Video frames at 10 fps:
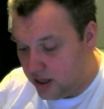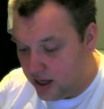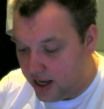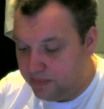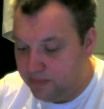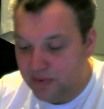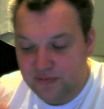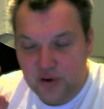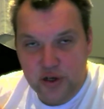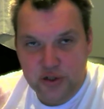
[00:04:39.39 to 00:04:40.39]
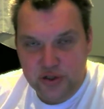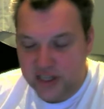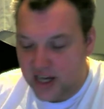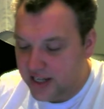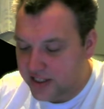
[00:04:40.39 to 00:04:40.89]
And before you
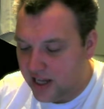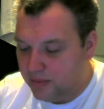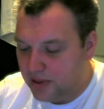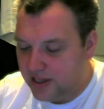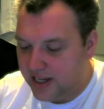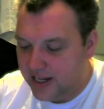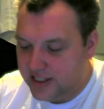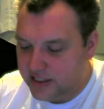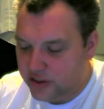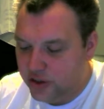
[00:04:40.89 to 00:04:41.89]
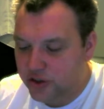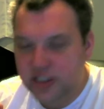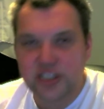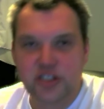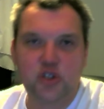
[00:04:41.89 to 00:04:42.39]
start the application, you
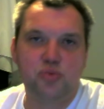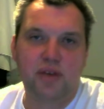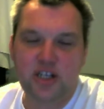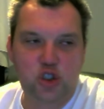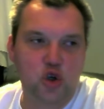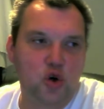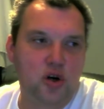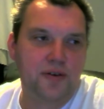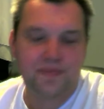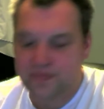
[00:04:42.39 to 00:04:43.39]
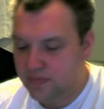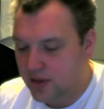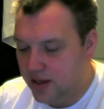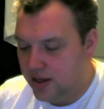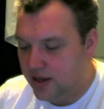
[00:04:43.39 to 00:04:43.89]
need to make sure
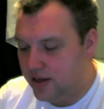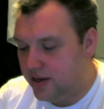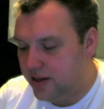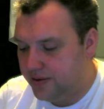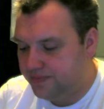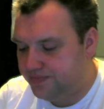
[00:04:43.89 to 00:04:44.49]
that